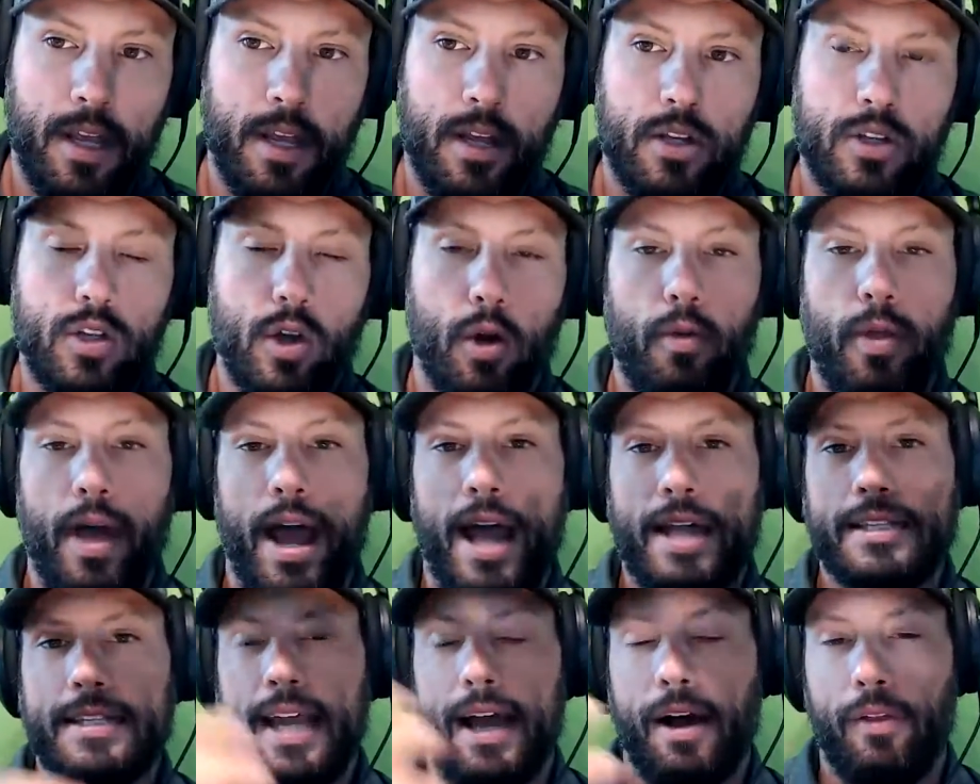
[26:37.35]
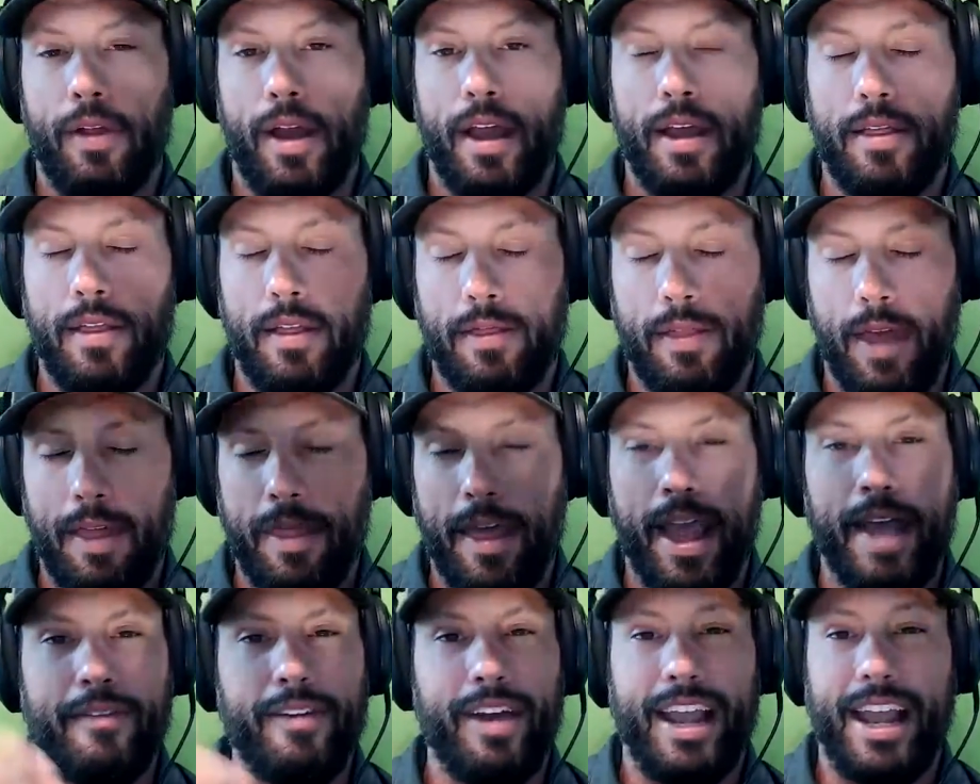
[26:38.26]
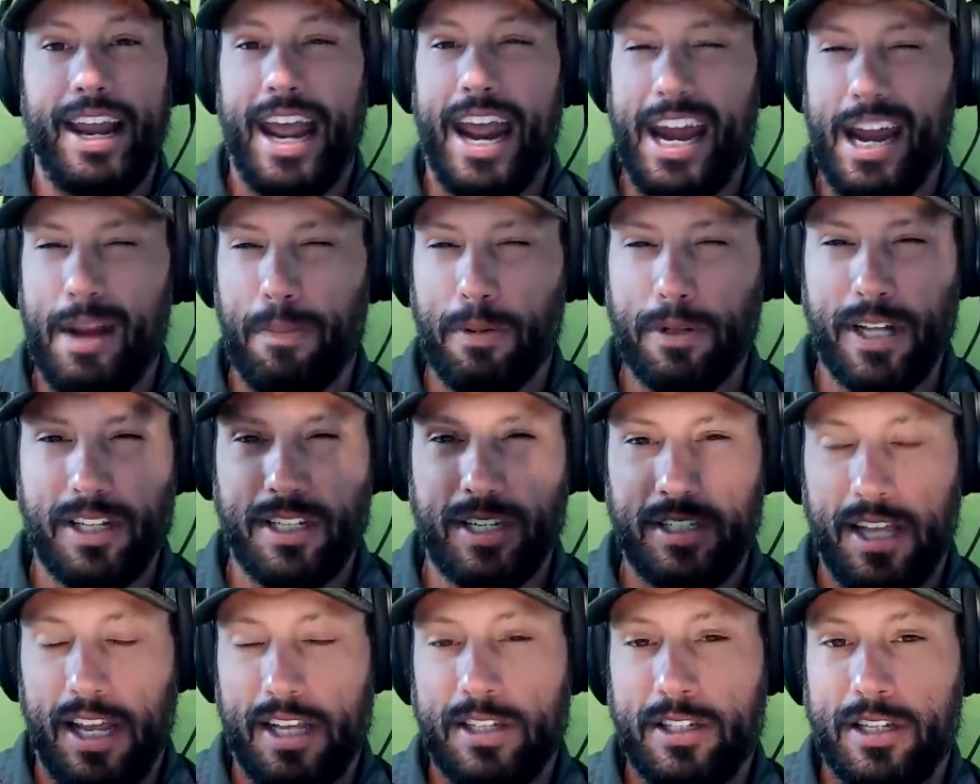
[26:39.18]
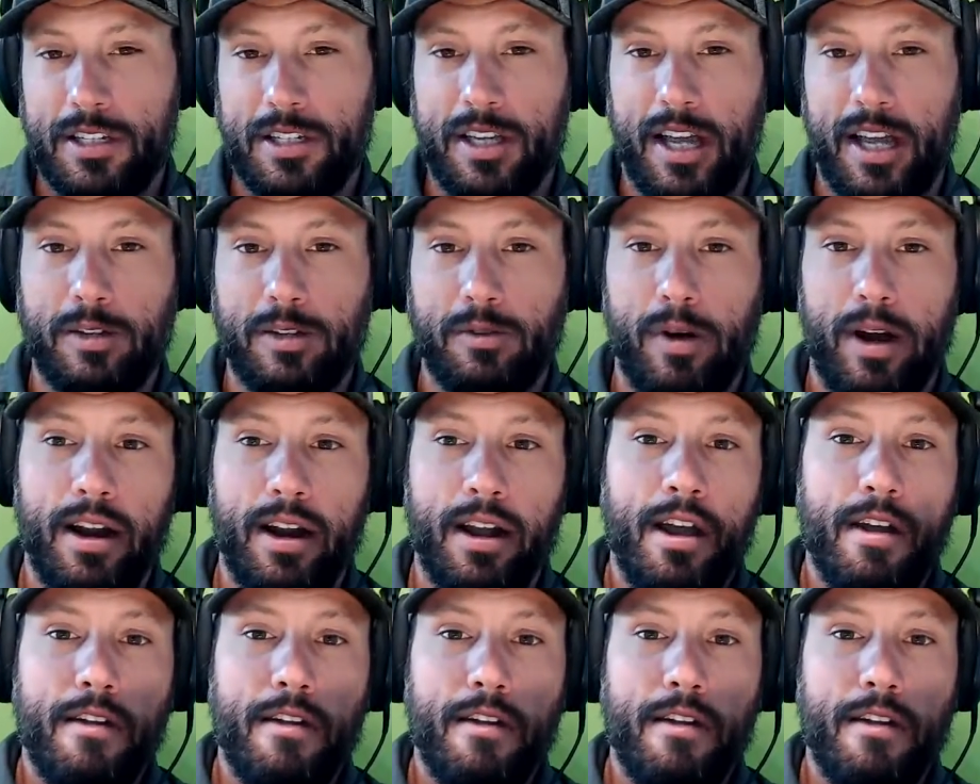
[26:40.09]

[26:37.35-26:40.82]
So that's how they have like an 80% success rate.